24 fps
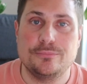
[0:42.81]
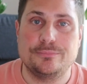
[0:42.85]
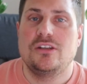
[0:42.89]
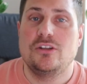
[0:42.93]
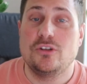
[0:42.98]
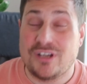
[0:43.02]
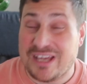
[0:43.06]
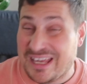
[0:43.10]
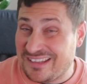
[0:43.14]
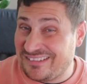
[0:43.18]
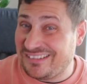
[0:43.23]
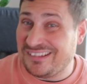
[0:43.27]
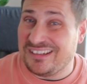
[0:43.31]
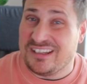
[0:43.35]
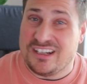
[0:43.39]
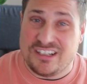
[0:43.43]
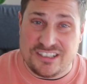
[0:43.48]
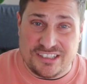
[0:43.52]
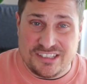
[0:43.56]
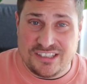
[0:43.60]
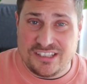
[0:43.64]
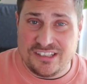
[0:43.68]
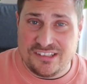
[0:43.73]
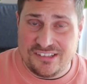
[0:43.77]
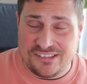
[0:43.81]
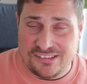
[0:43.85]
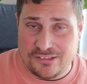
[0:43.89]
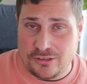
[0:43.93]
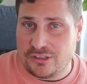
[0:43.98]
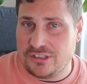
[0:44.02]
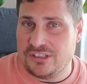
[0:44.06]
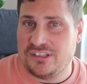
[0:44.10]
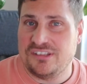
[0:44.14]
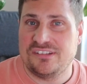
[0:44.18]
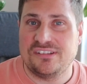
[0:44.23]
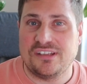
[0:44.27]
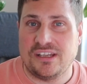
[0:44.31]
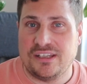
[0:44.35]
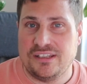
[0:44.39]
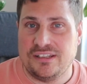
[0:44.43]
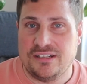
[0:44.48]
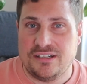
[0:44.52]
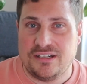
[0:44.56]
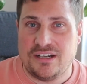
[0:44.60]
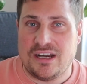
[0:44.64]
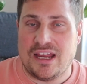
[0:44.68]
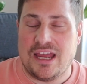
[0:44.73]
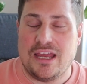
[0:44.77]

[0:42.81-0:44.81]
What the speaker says: Look, as an artist or designer,